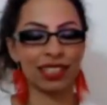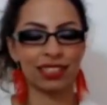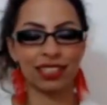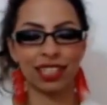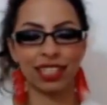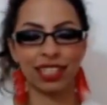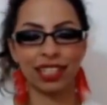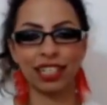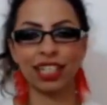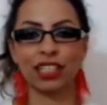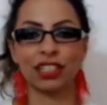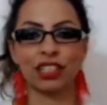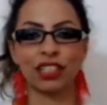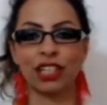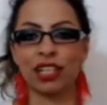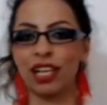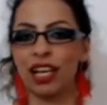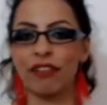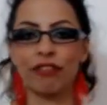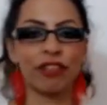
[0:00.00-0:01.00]
internet
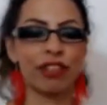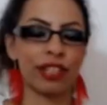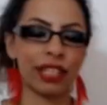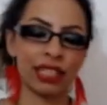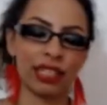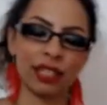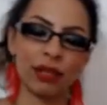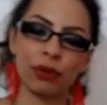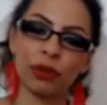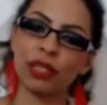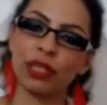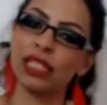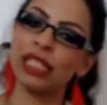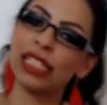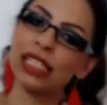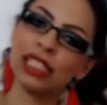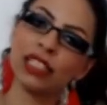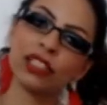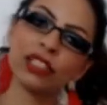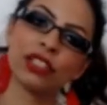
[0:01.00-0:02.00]
connection, and everything they would
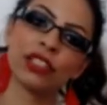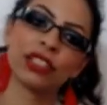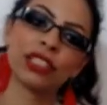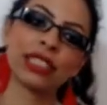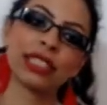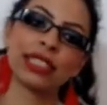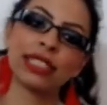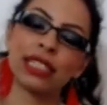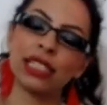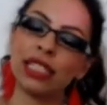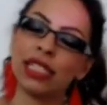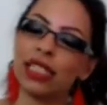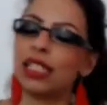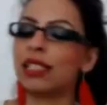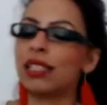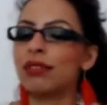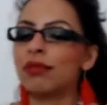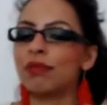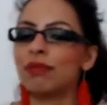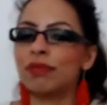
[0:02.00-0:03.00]
need to
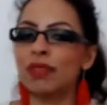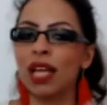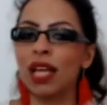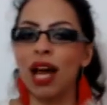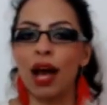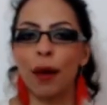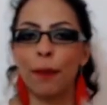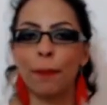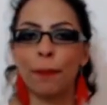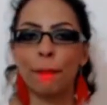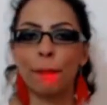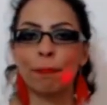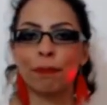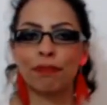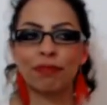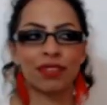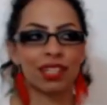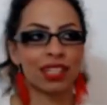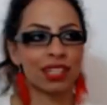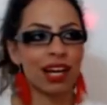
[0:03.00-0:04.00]
succeed.
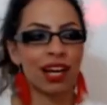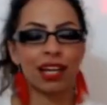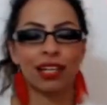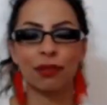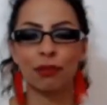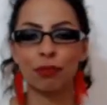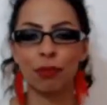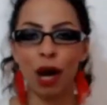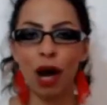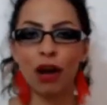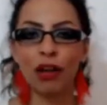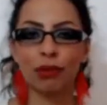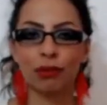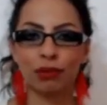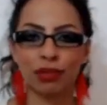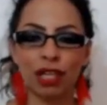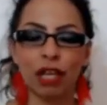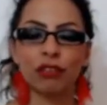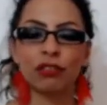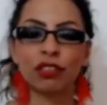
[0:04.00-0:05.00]
Yeah, and empower
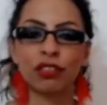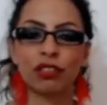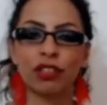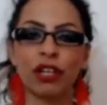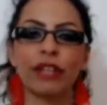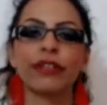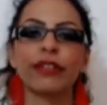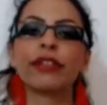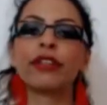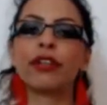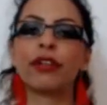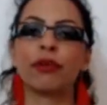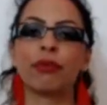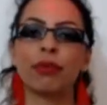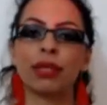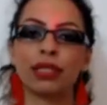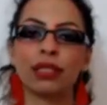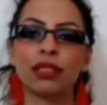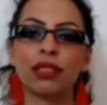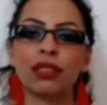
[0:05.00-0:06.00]
themselves to run their
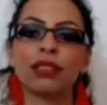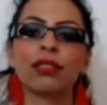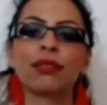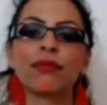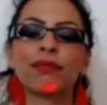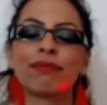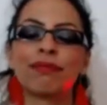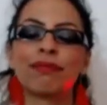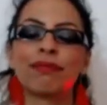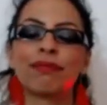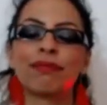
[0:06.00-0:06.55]
own business.